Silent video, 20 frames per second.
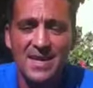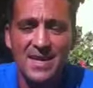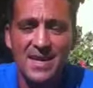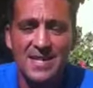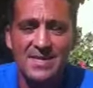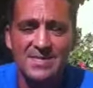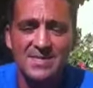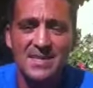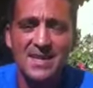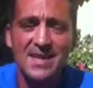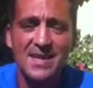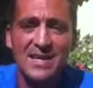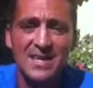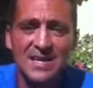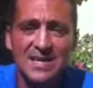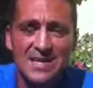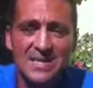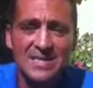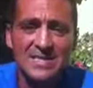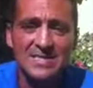It's an
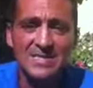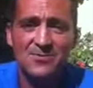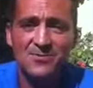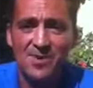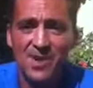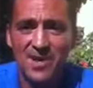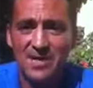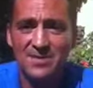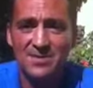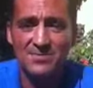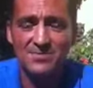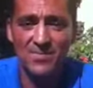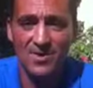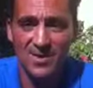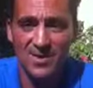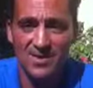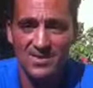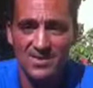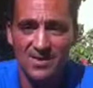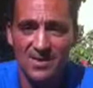easy way to
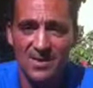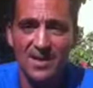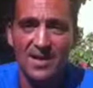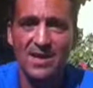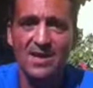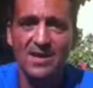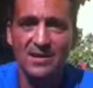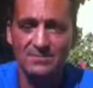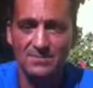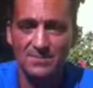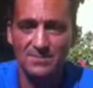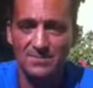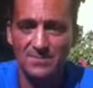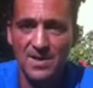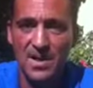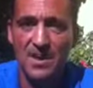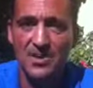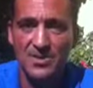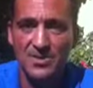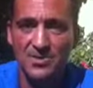monitor
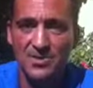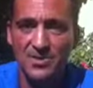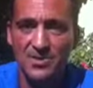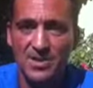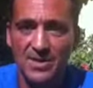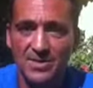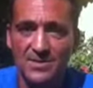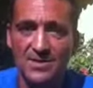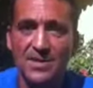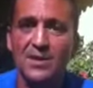how you're doing.